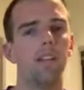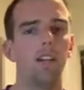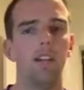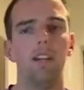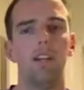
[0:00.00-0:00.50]

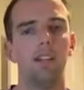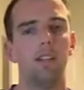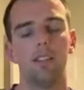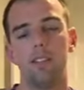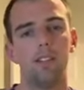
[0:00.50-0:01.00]

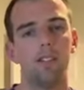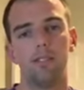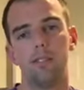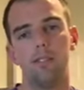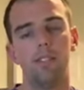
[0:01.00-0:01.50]
And
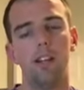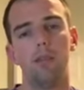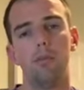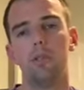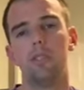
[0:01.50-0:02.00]
yeah,
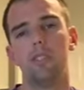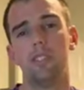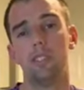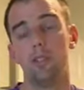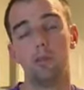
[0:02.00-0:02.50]

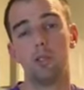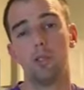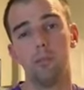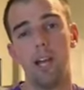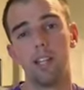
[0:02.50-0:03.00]

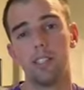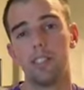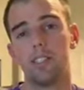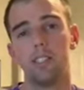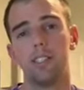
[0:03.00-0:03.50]
emotional baggage
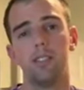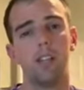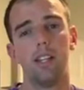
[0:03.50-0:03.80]
is,